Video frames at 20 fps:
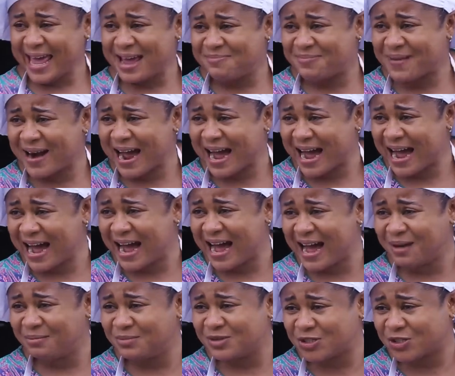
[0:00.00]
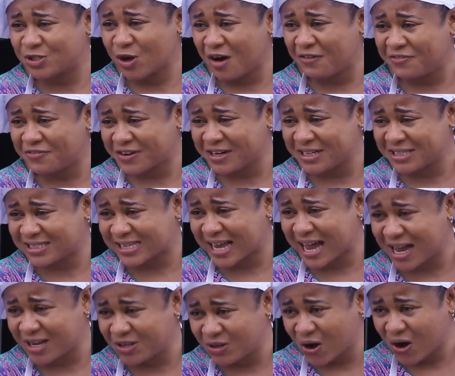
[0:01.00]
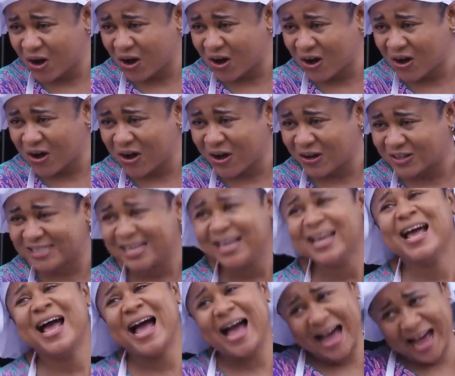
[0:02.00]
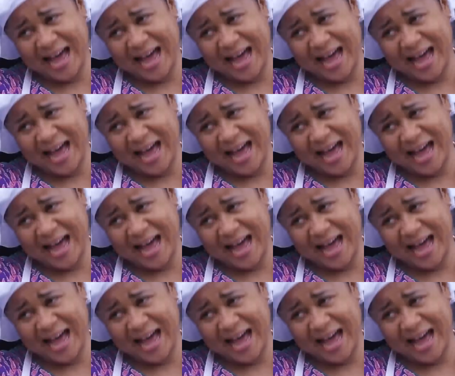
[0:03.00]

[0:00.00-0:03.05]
Abraham's sufferings are yours.